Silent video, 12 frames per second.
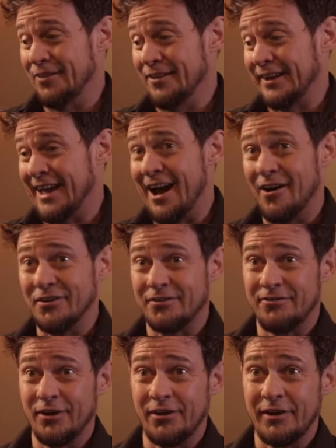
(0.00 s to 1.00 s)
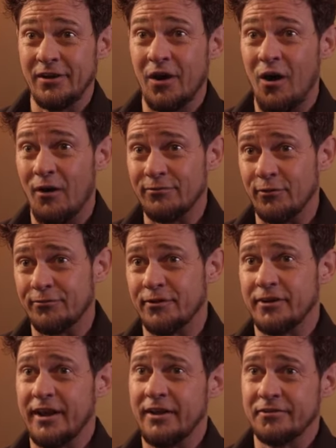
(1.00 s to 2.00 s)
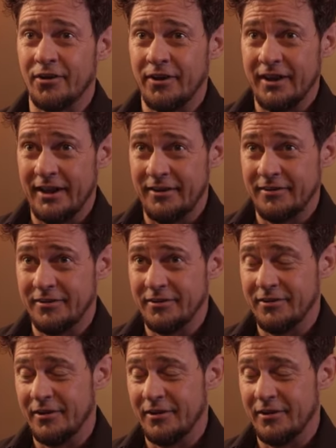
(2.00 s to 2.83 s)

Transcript: on the couch feeling awful for days on end.